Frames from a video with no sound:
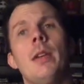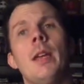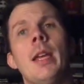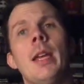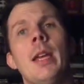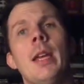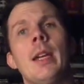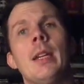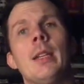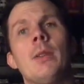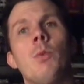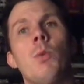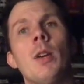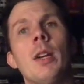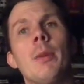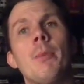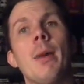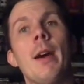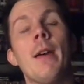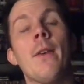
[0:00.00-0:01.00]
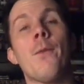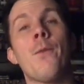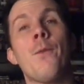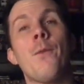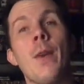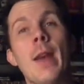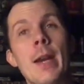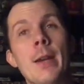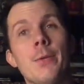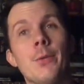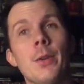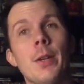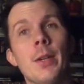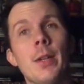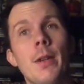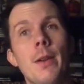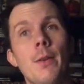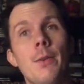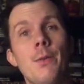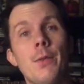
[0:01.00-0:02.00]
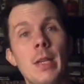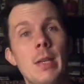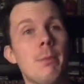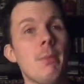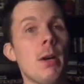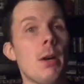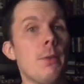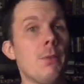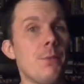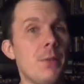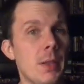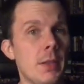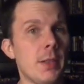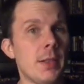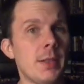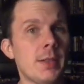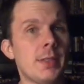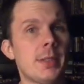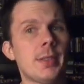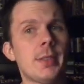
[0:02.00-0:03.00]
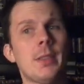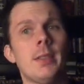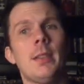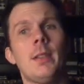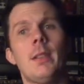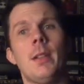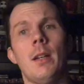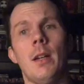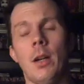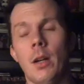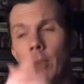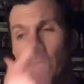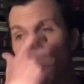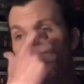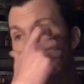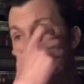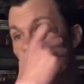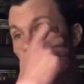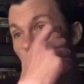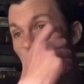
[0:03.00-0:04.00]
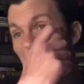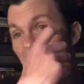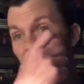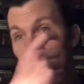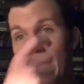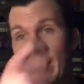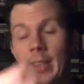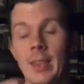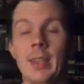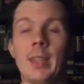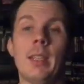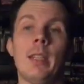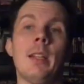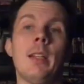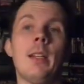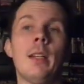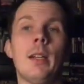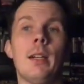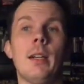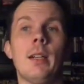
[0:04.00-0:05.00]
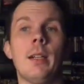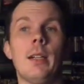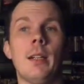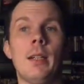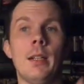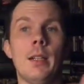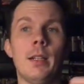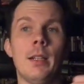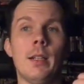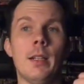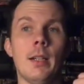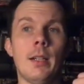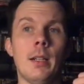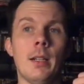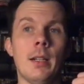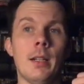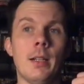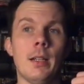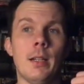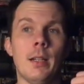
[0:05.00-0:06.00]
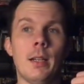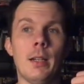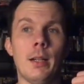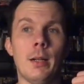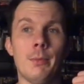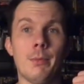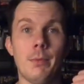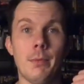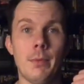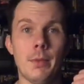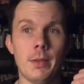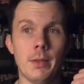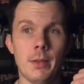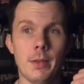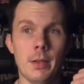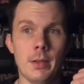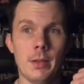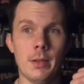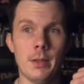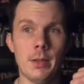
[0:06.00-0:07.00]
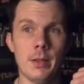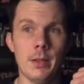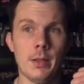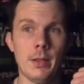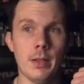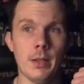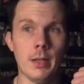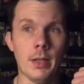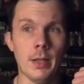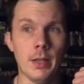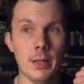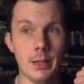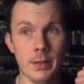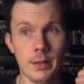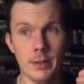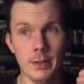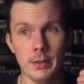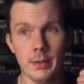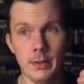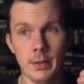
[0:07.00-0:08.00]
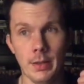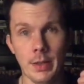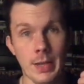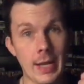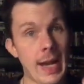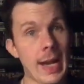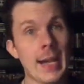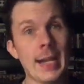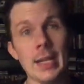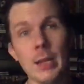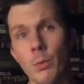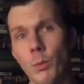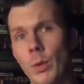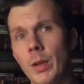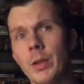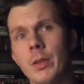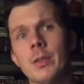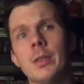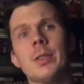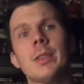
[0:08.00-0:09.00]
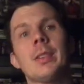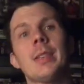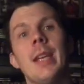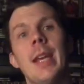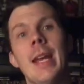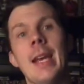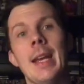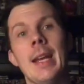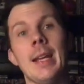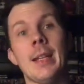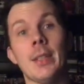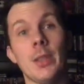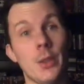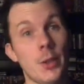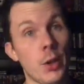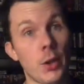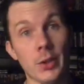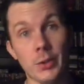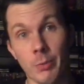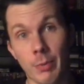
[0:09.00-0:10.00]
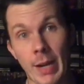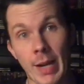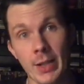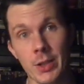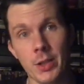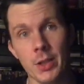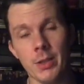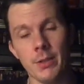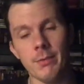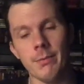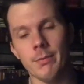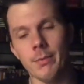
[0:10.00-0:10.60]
and one of my favorite female villains, along with uh, uh, uh, uh Annie Wilkes and Nurse Ratchet.